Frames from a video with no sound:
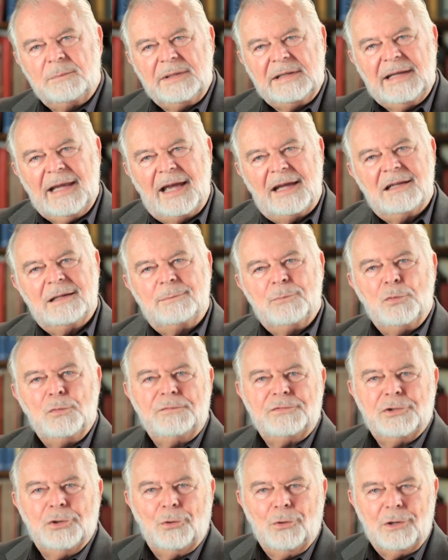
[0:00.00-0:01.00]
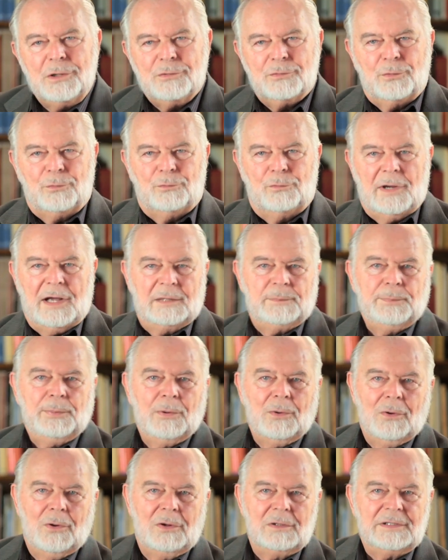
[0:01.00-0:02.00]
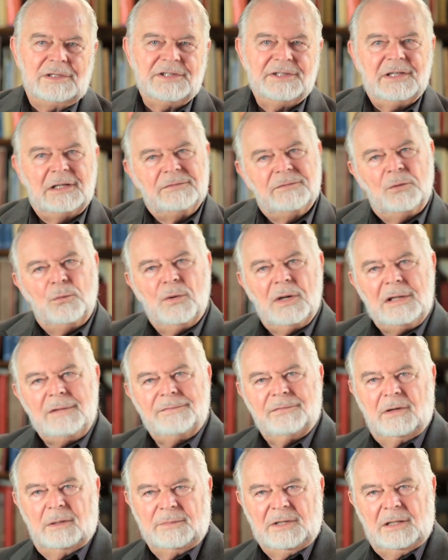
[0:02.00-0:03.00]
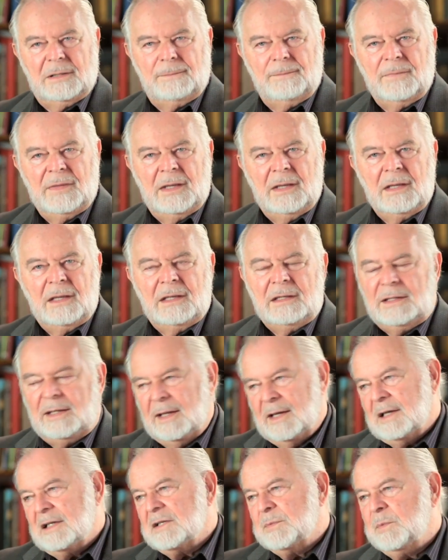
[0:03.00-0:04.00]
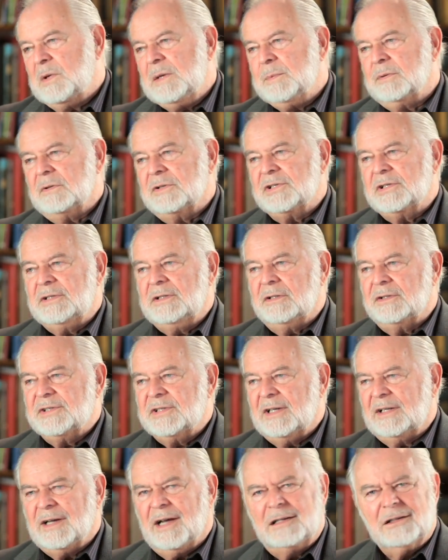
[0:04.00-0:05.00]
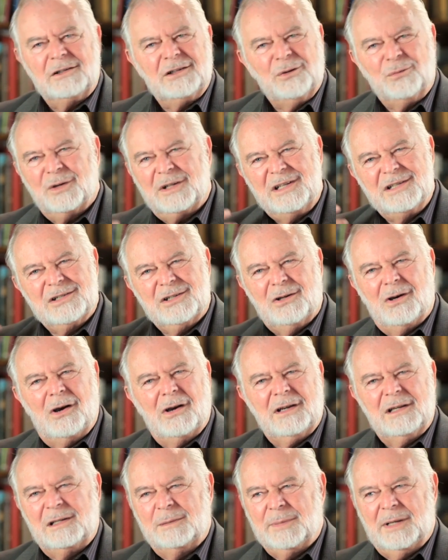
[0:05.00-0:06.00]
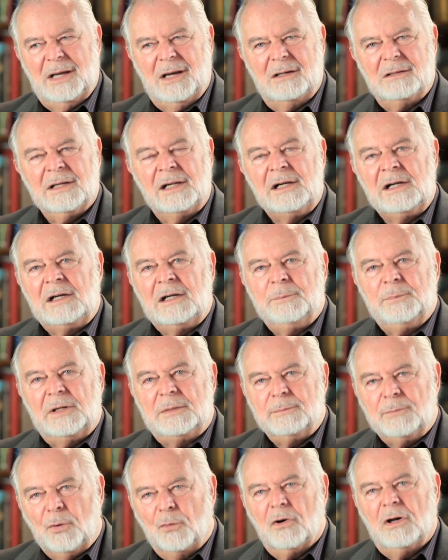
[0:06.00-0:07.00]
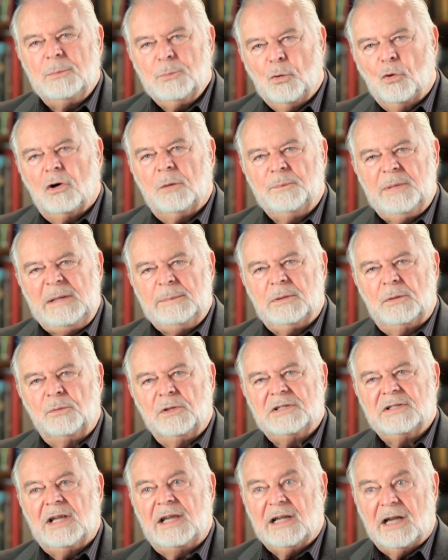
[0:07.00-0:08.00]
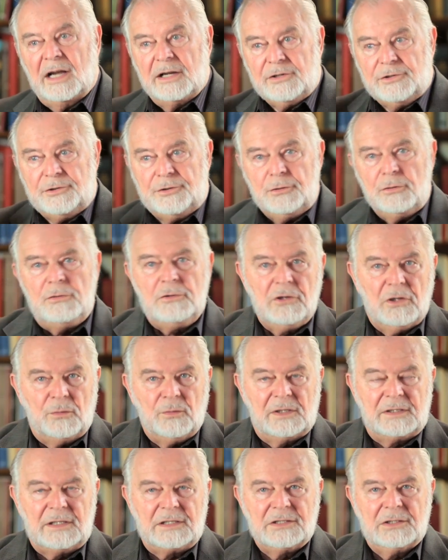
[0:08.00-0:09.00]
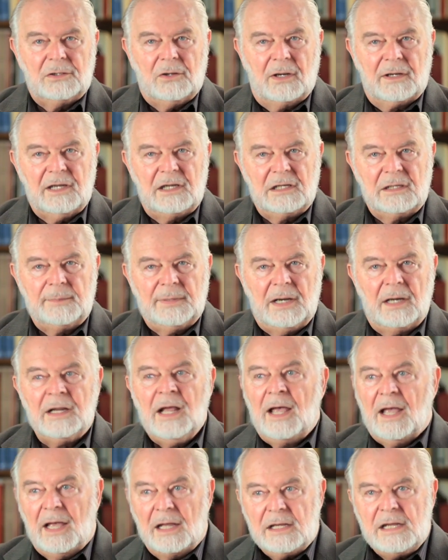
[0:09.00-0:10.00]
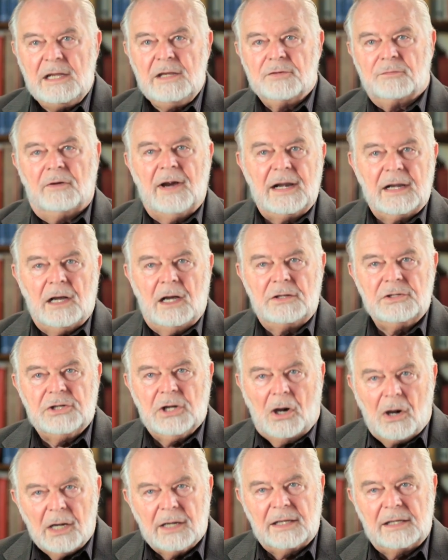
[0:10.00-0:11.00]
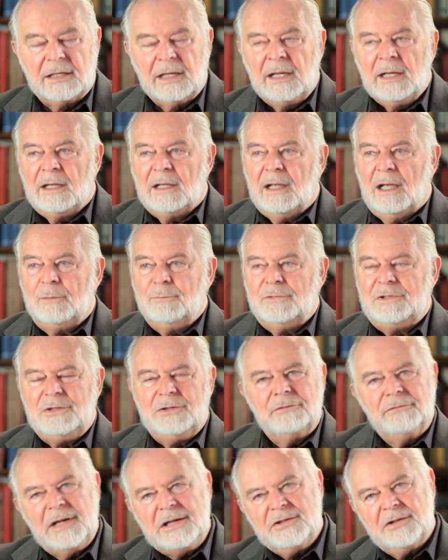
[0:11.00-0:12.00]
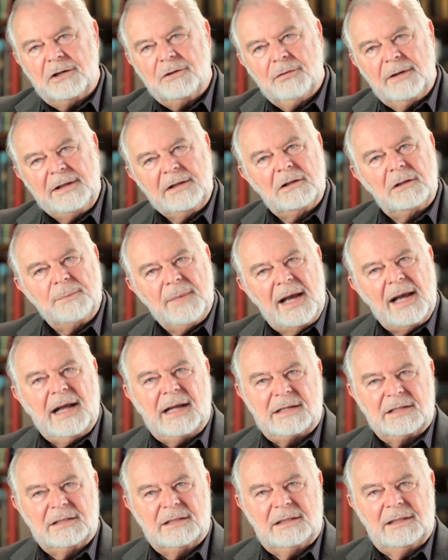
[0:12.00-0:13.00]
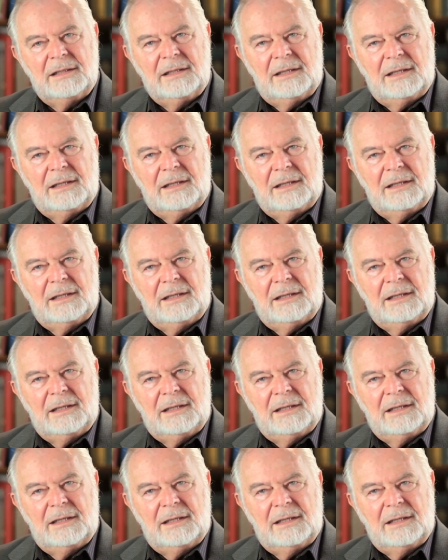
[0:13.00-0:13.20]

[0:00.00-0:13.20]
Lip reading: began to move toward Ron Paul instead of away from him. Yes, people still said, I don't know what he's talking about, but more and more people were saying, I do know what he's talking about, and he's right on target. And you reach a critical mass